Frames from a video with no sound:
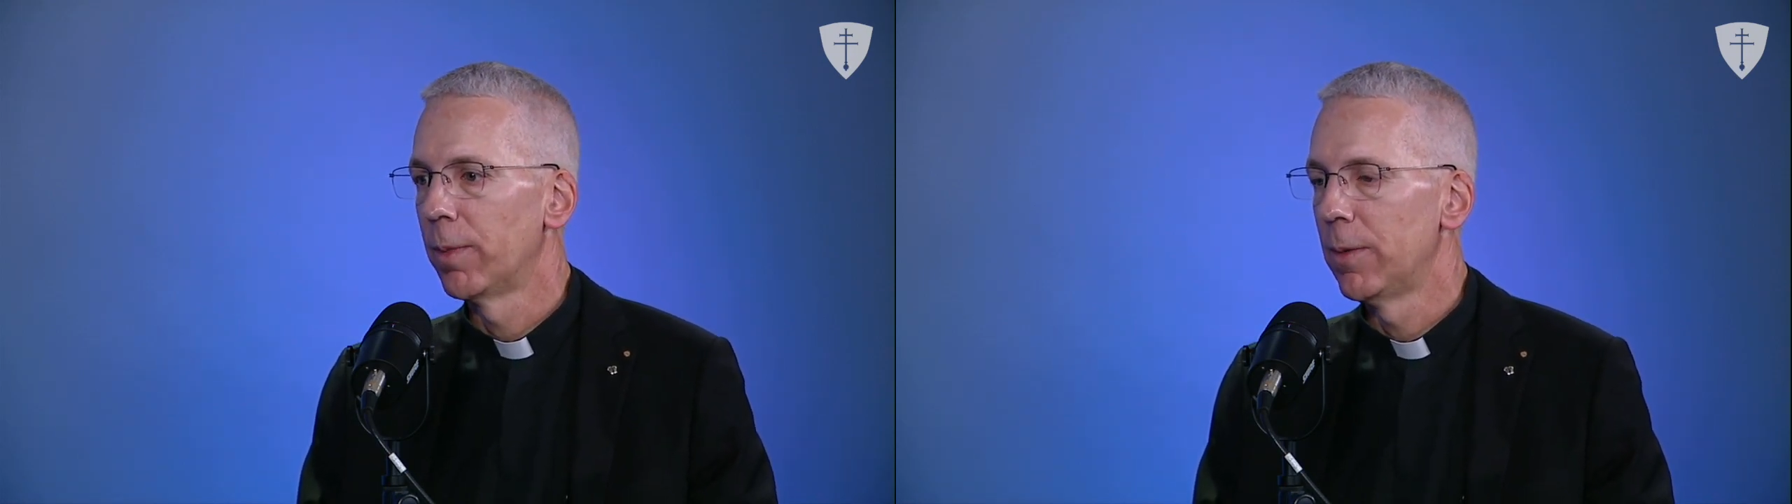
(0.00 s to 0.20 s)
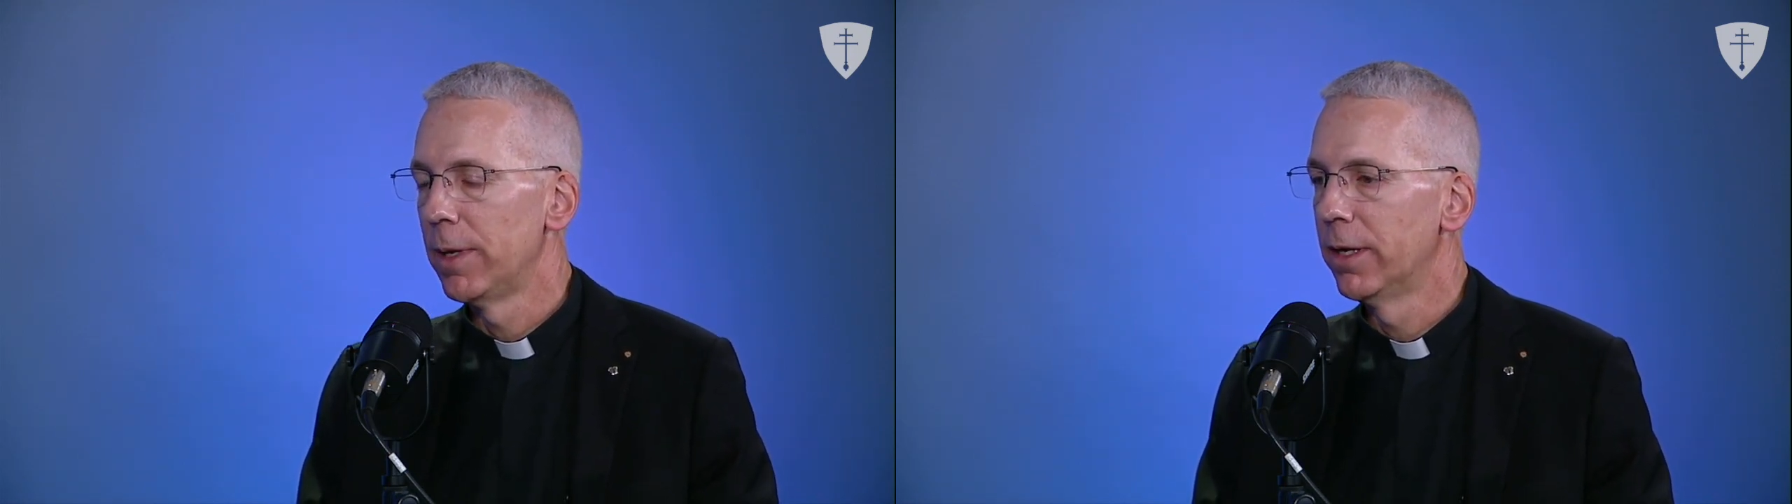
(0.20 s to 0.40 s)

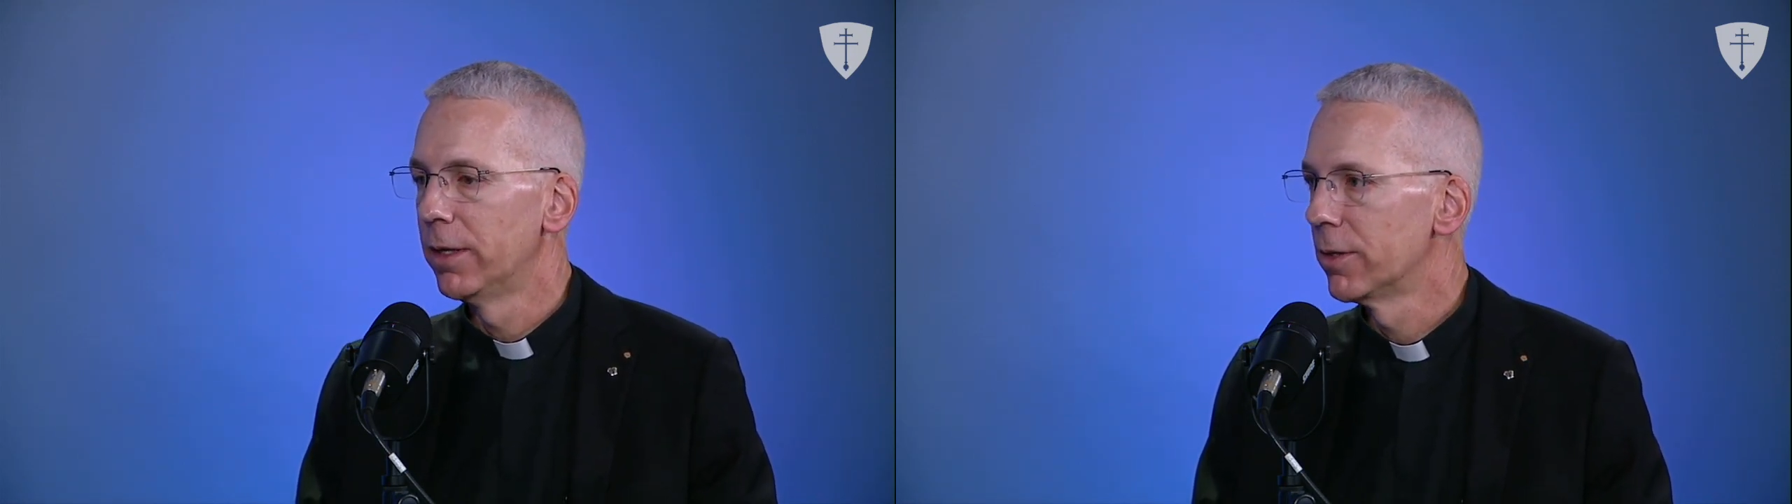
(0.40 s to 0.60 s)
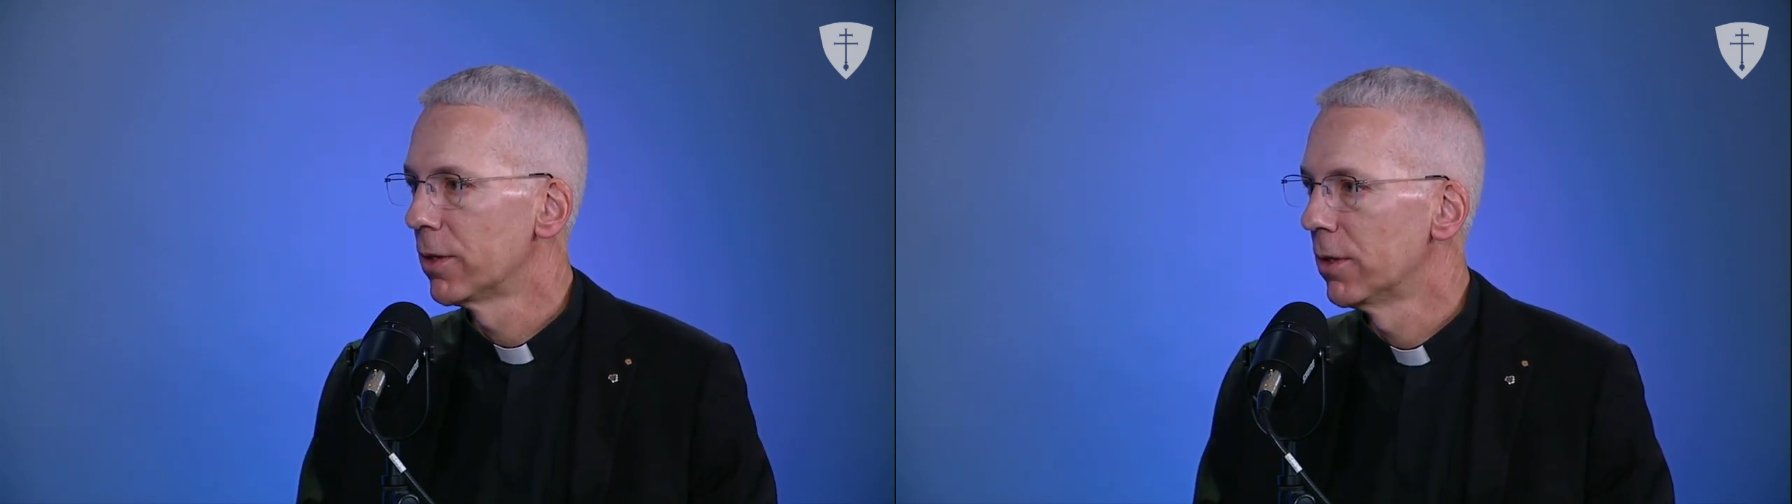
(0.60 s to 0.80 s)
maybe in
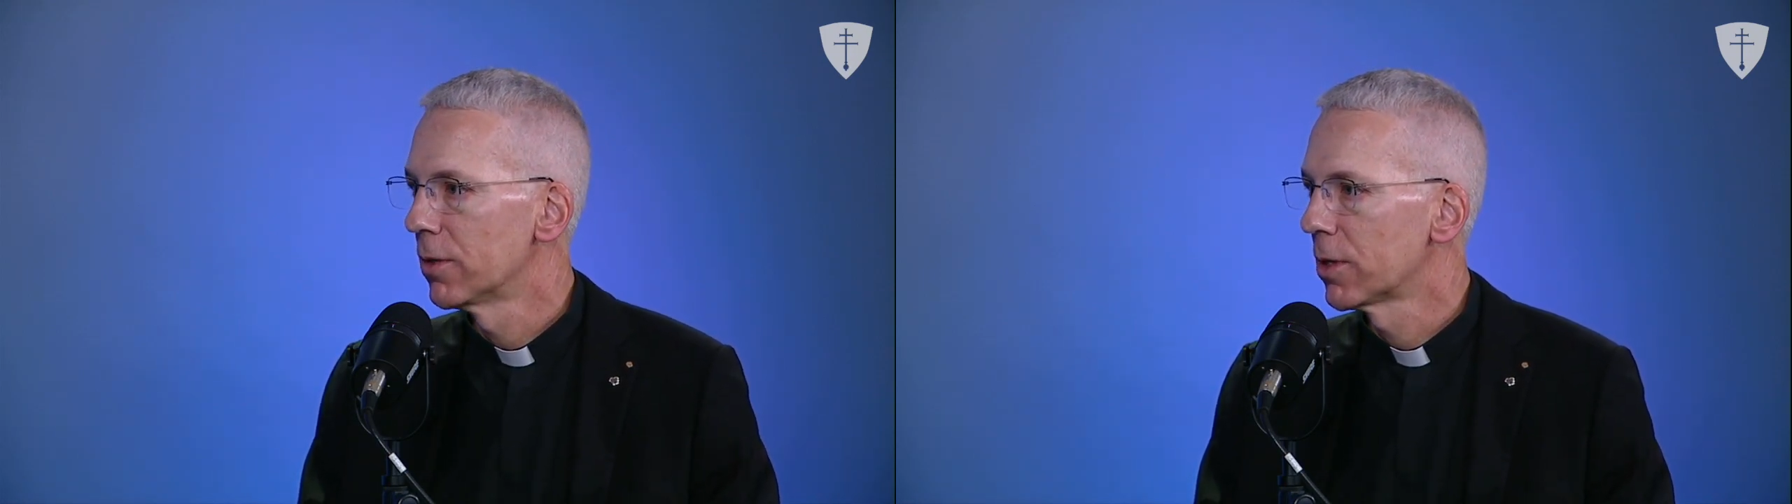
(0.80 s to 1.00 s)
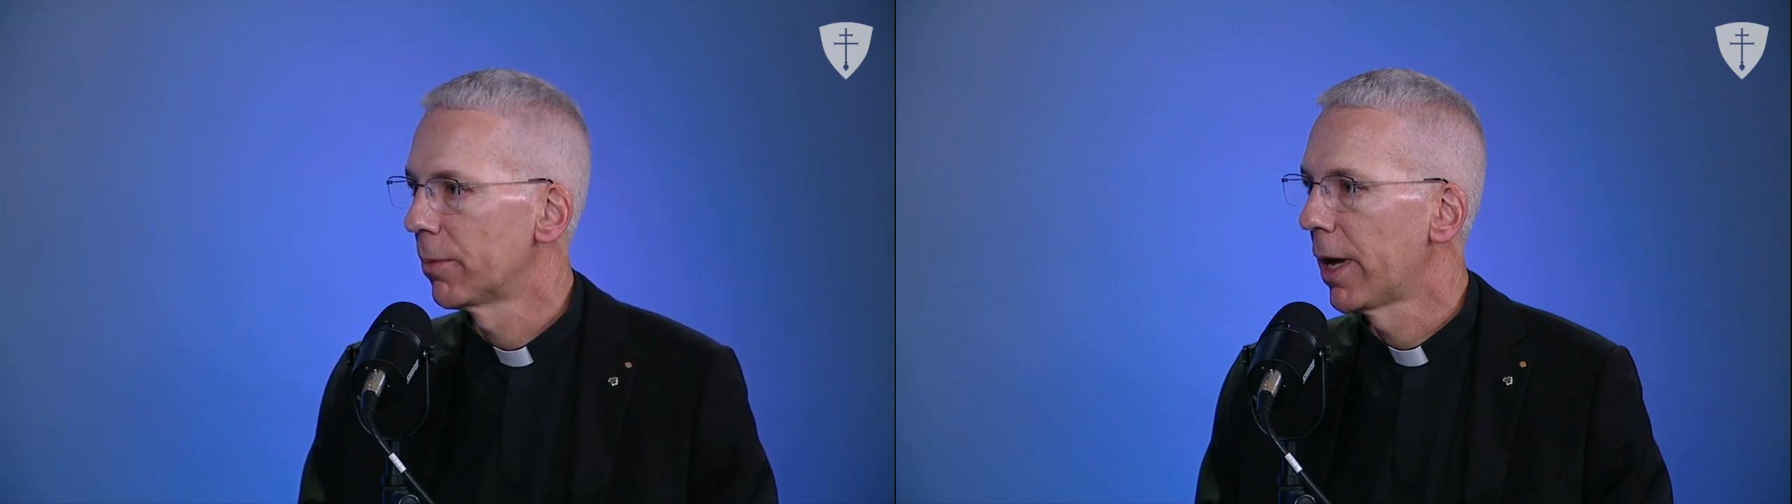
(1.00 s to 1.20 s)
addition
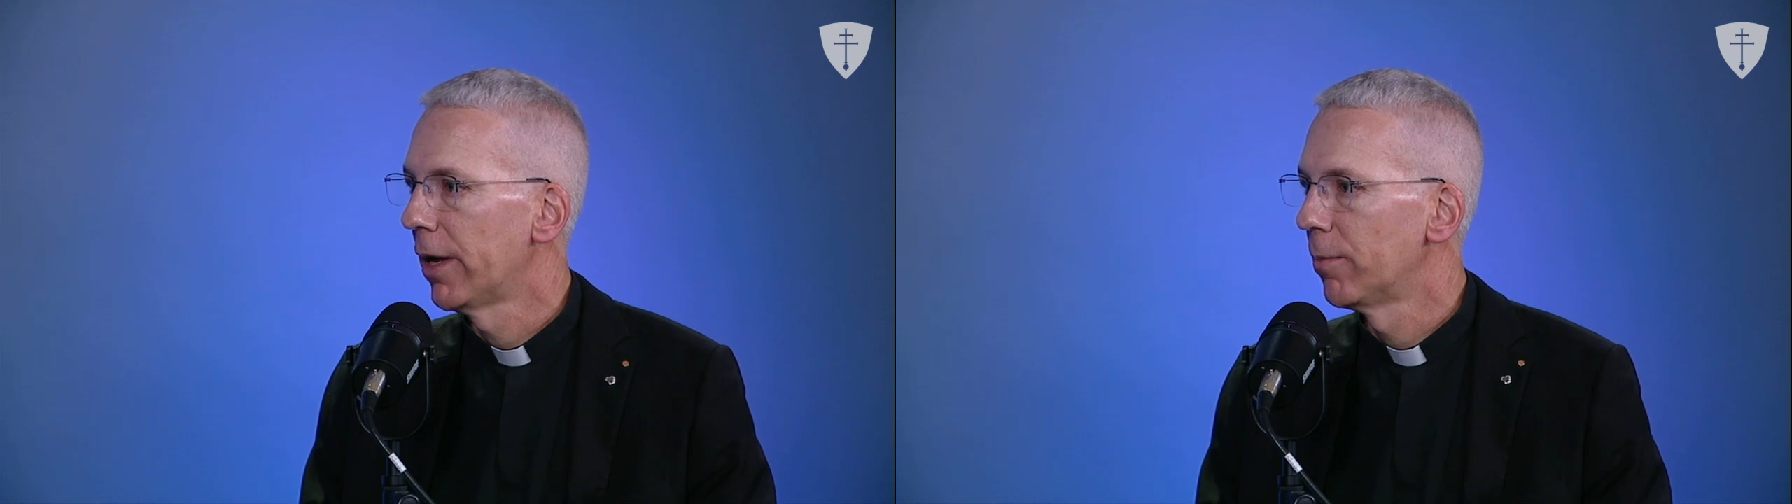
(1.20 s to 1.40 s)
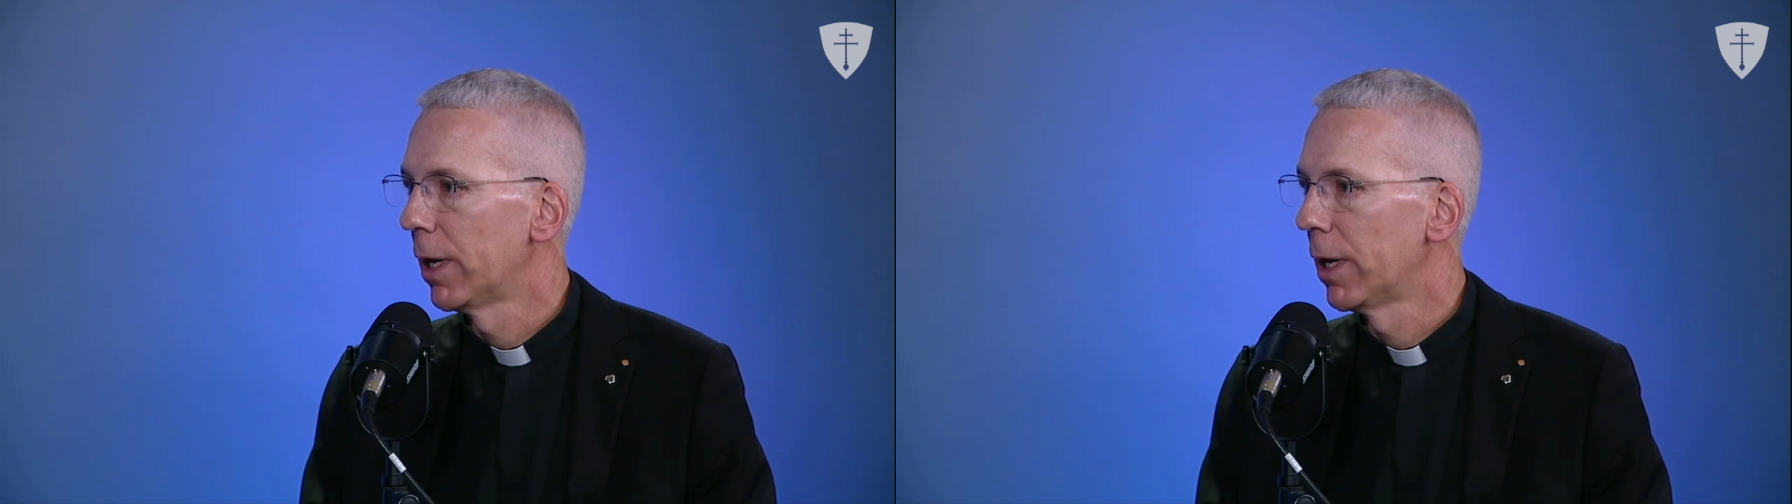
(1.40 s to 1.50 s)
to some kind of